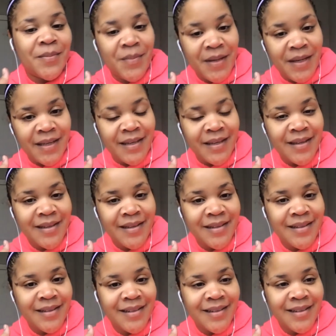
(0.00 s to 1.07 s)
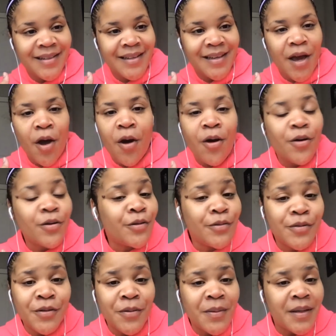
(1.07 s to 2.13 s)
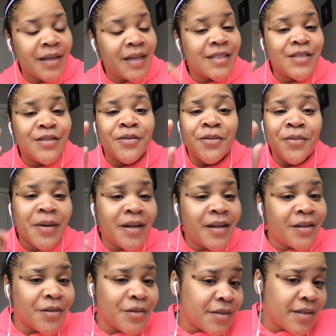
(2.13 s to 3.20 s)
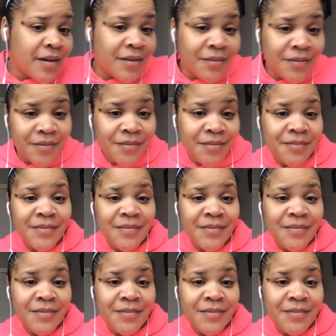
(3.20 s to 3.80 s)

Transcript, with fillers: me, all you're doing is degrading yourself.